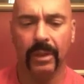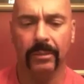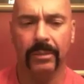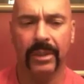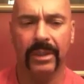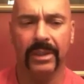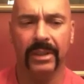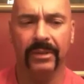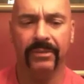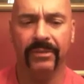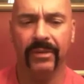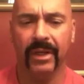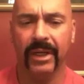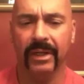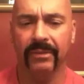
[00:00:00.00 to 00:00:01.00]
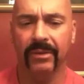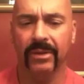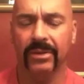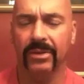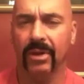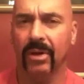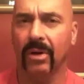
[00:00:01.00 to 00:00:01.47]
But the
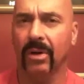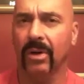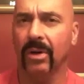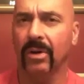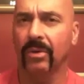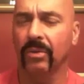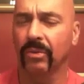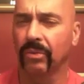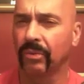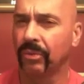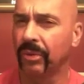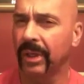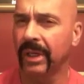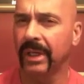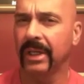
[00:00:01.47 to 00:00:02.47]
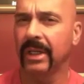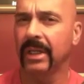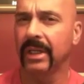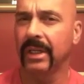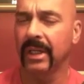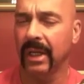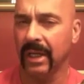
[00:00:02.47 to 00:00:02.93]
flavors are
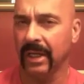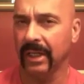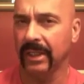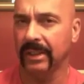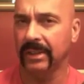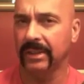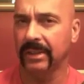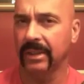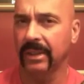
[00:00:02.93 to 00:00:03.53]
really nice.